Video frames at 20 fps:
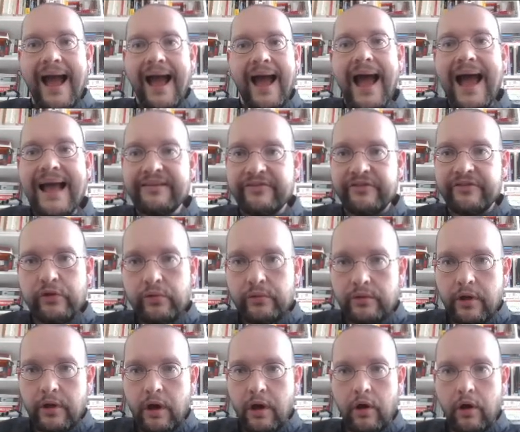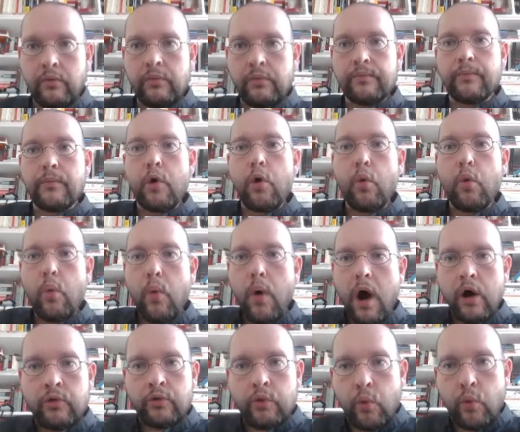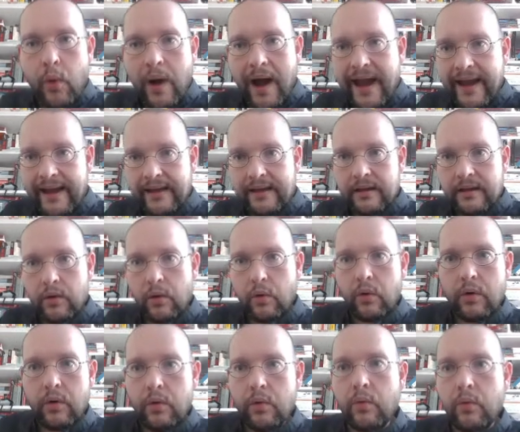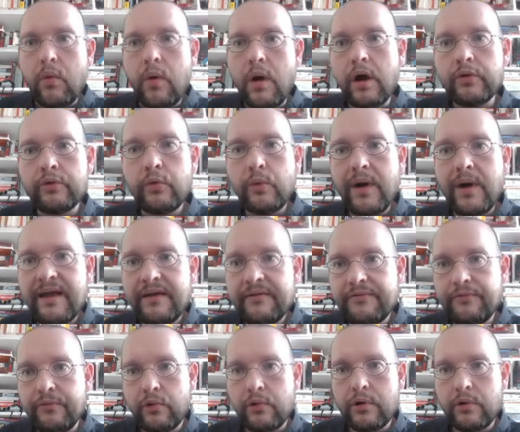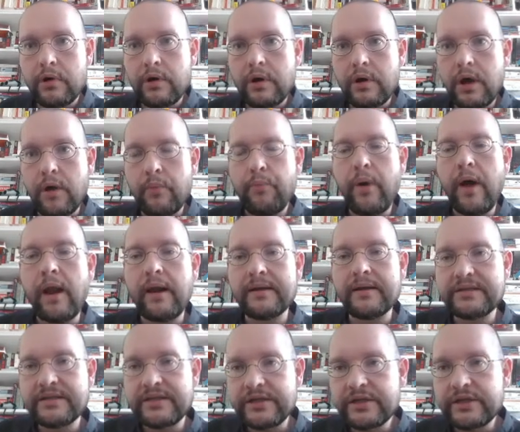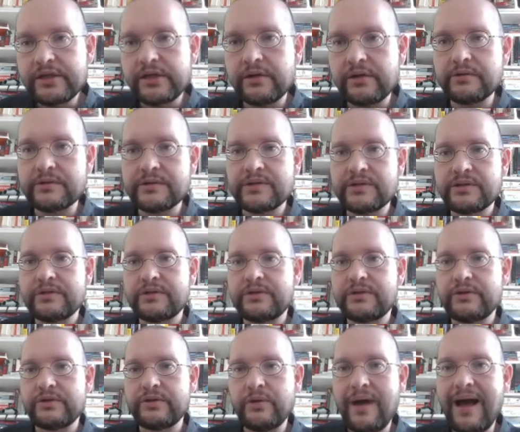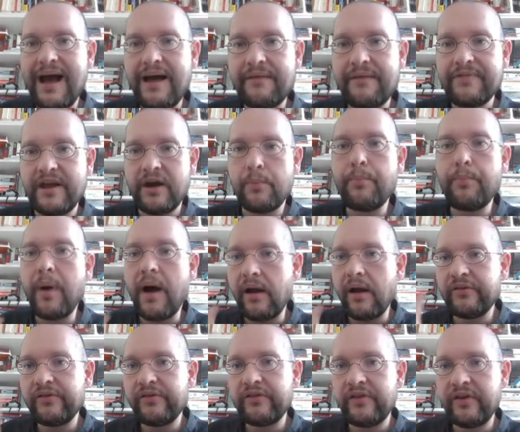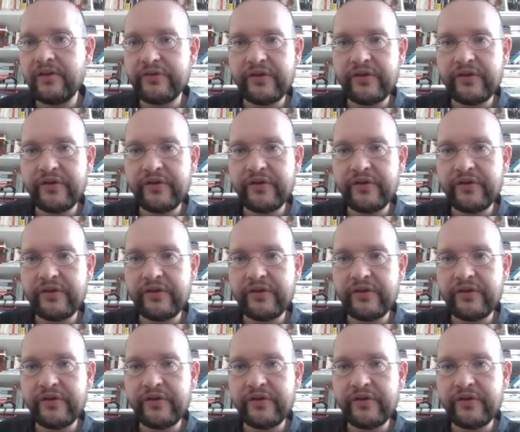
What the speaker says: as you know, one way for politicians to have their policies